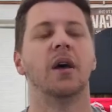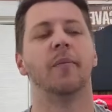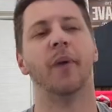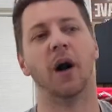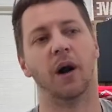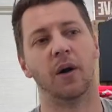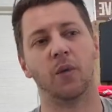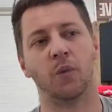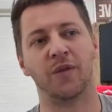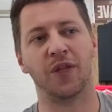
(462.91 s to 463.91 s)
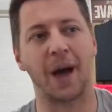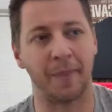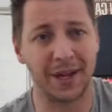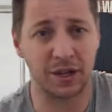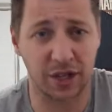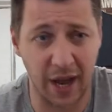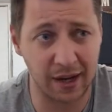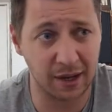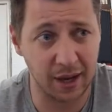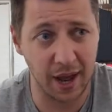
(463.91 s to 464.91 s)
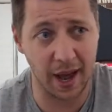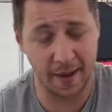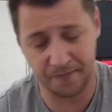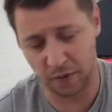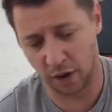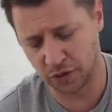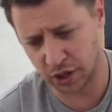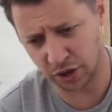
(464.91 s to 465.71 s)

But with that being said, obviously